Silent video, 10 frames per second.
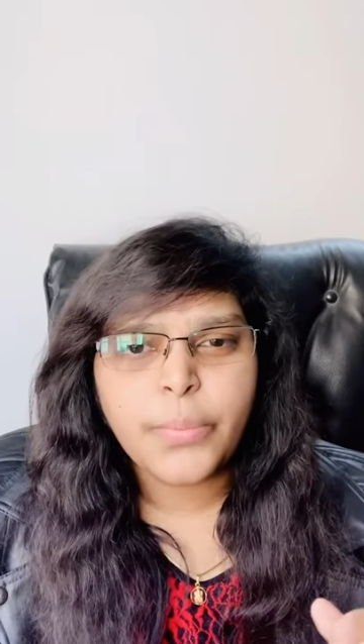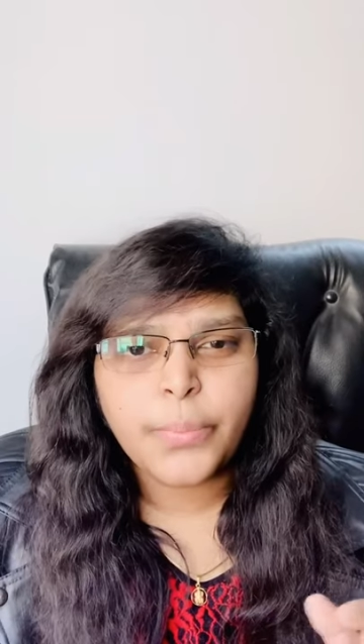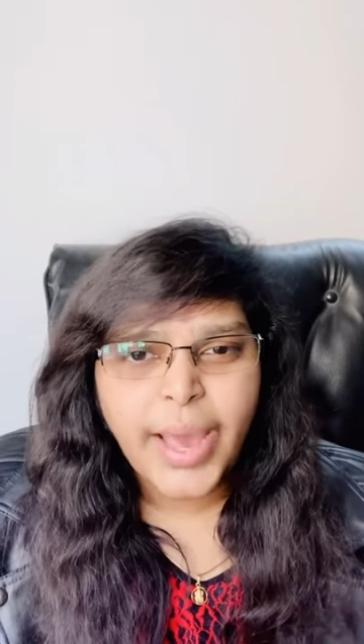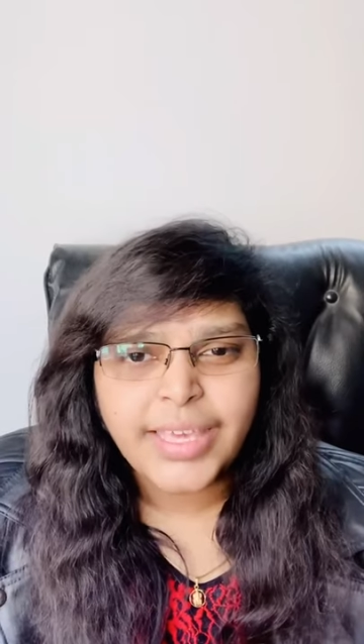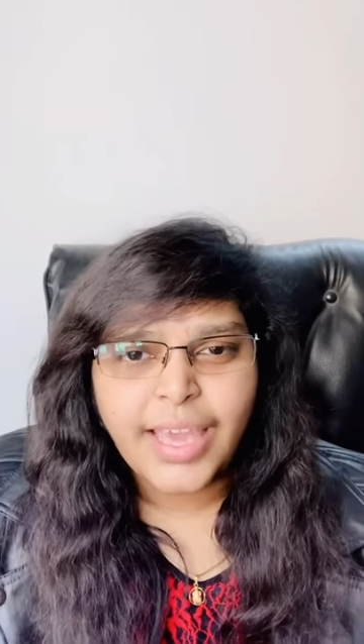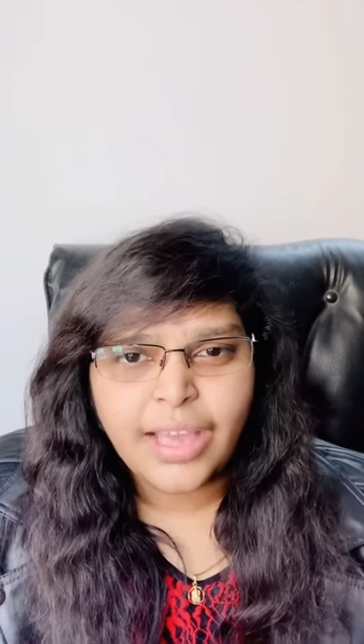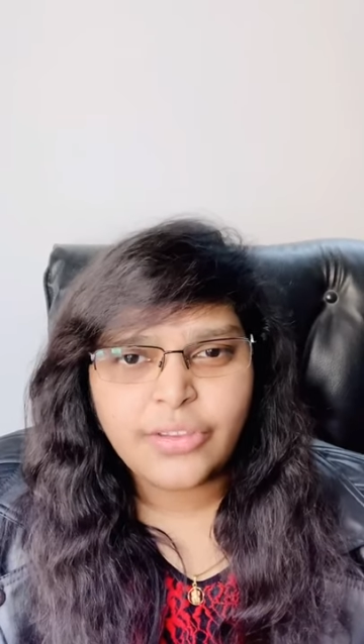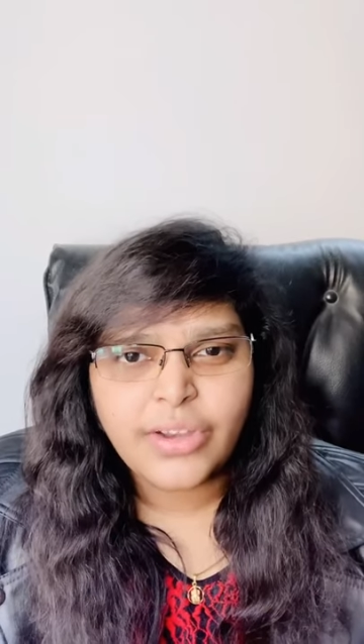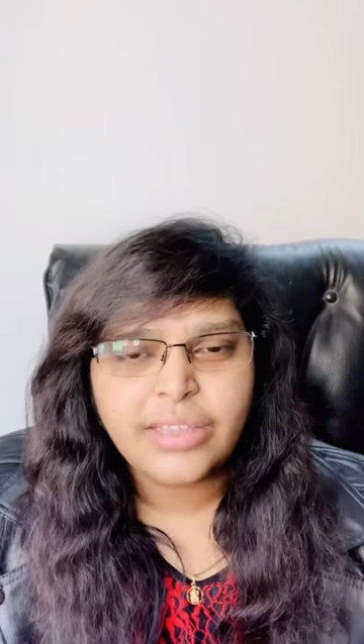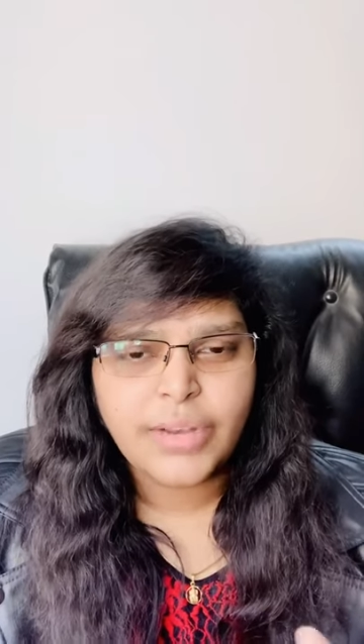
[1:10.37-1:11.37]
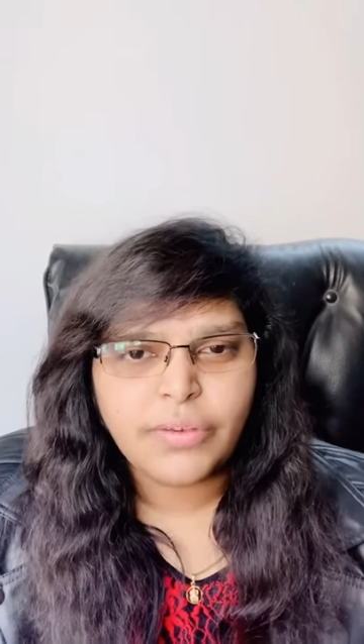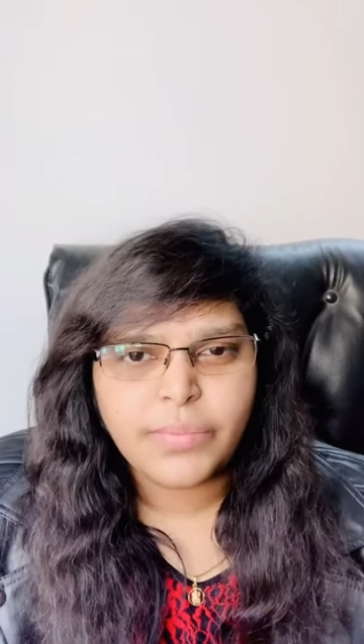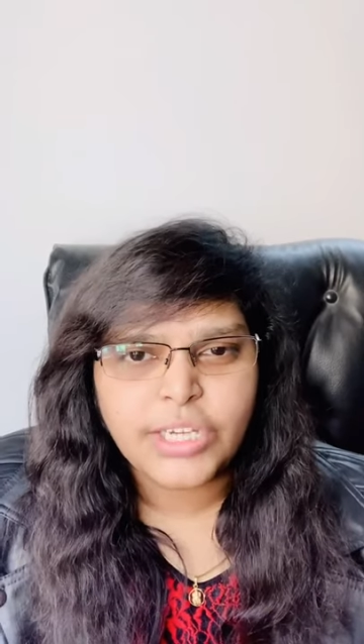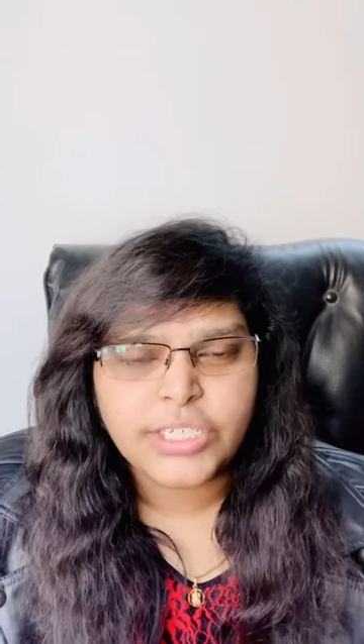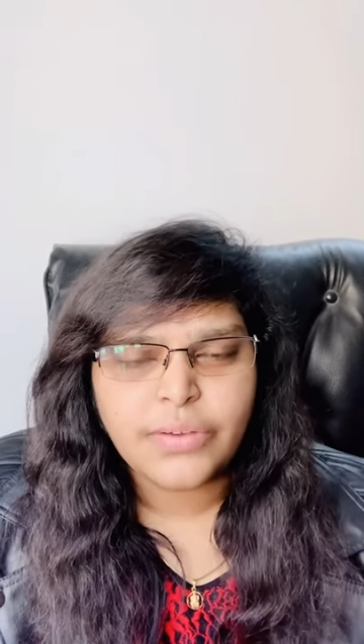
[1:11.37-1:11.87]
by gathering the
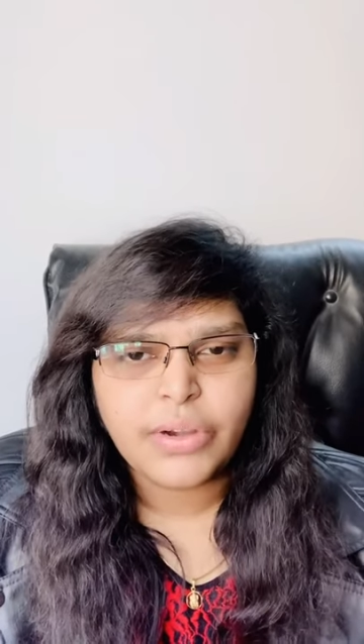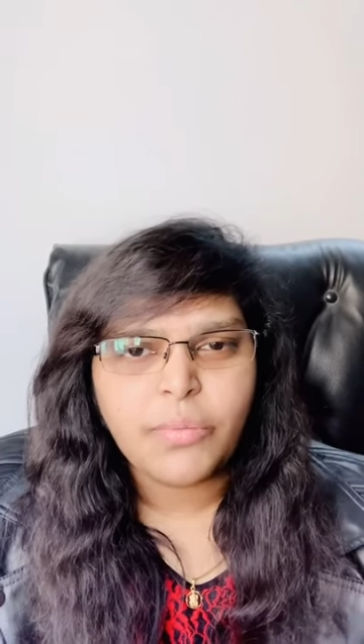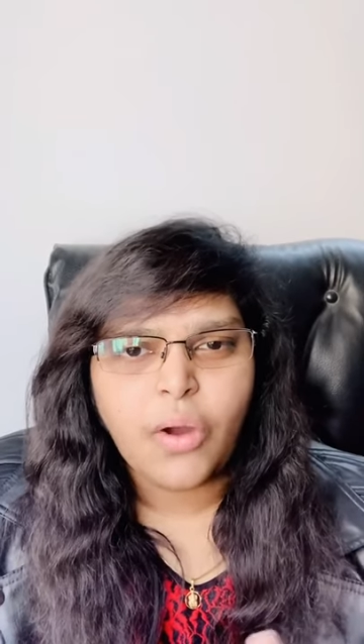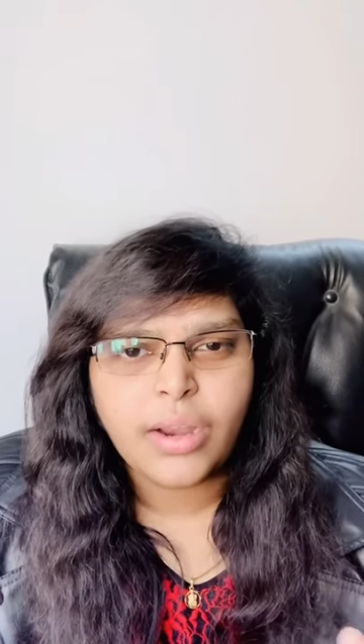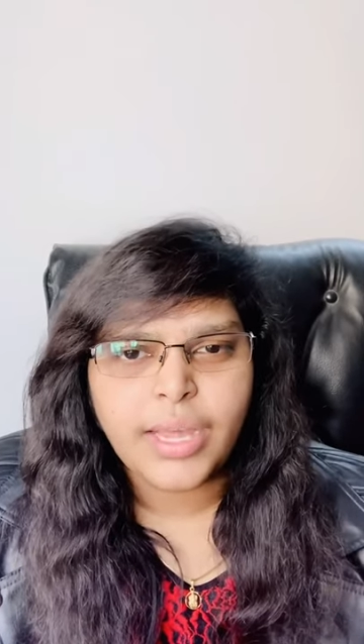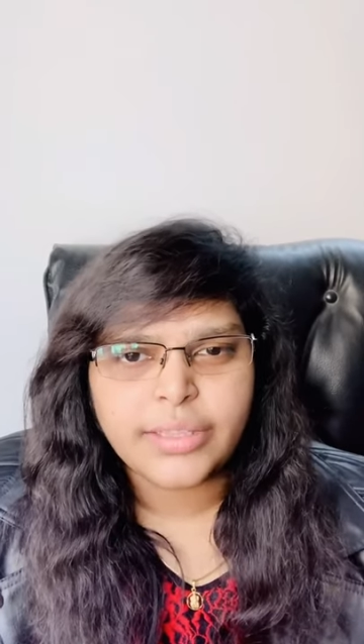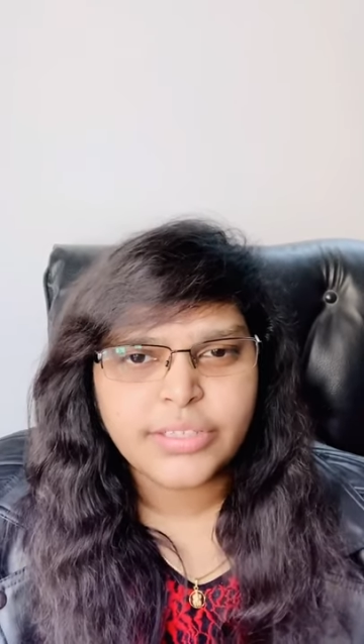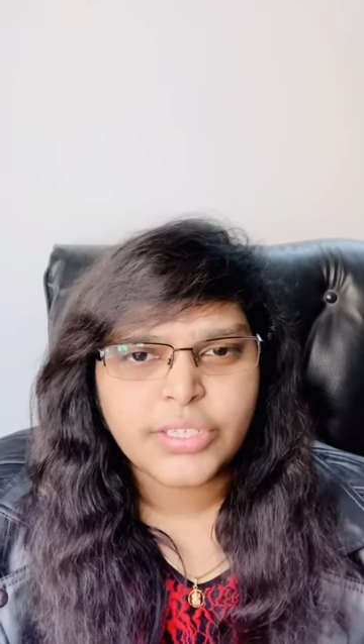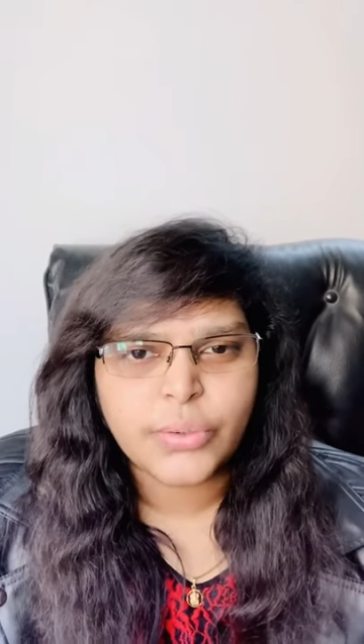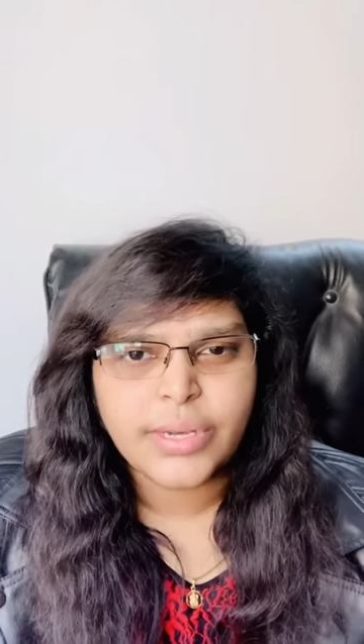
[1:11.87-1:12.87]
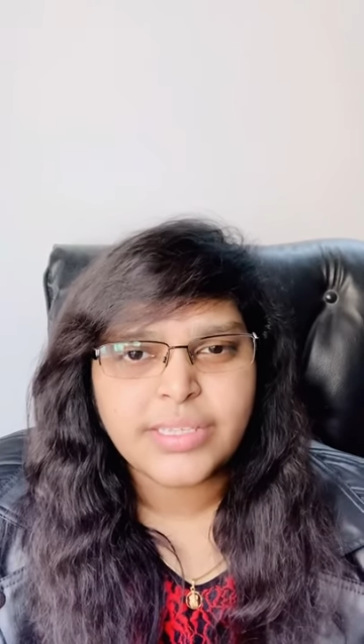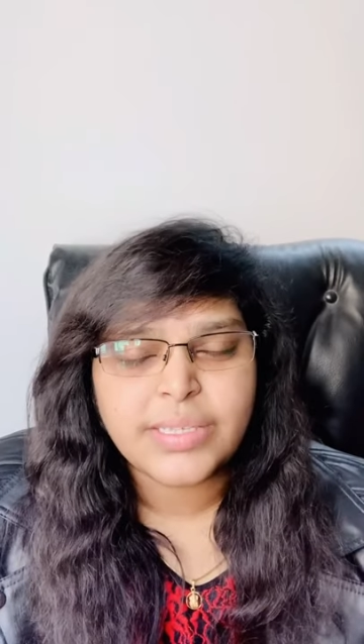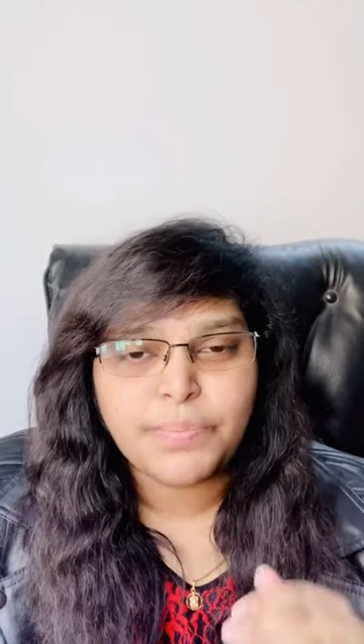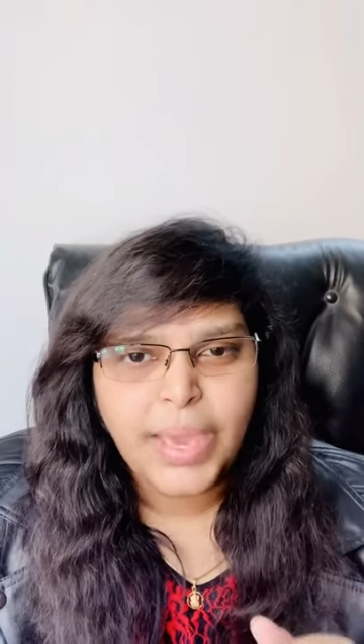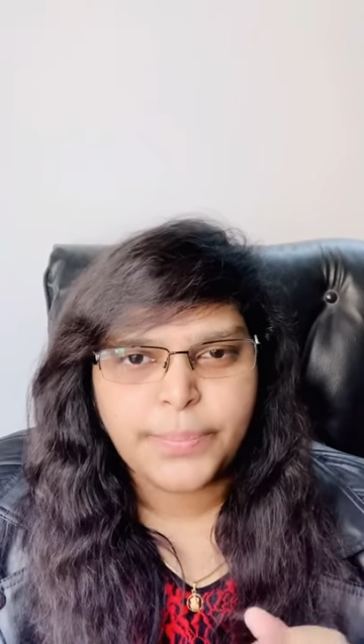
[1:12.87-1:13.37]
information from all other
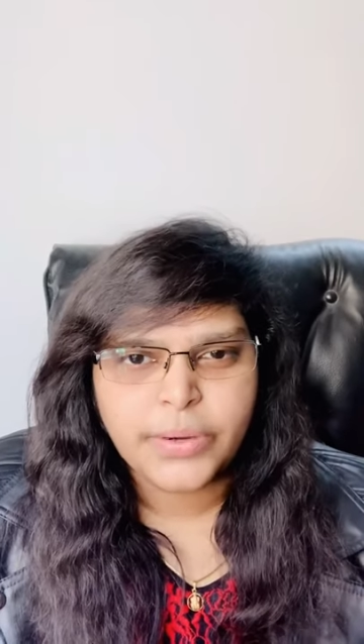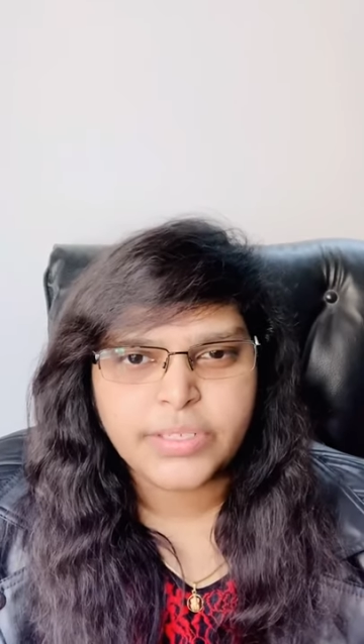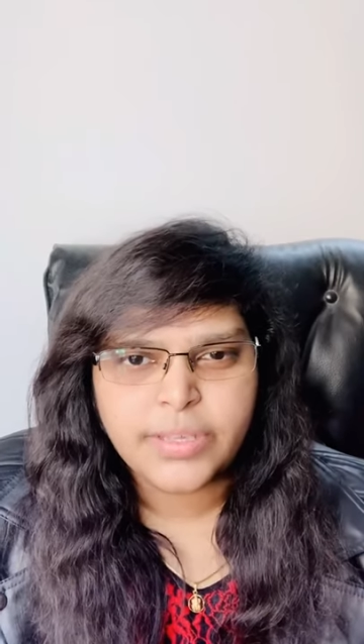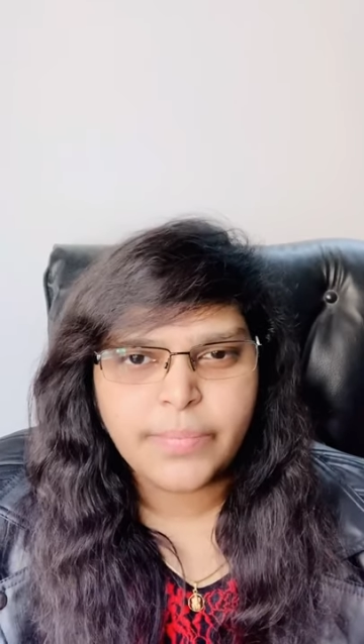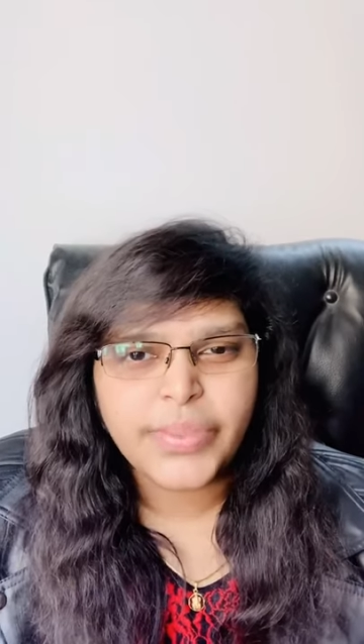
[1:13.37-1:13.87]
students' papers.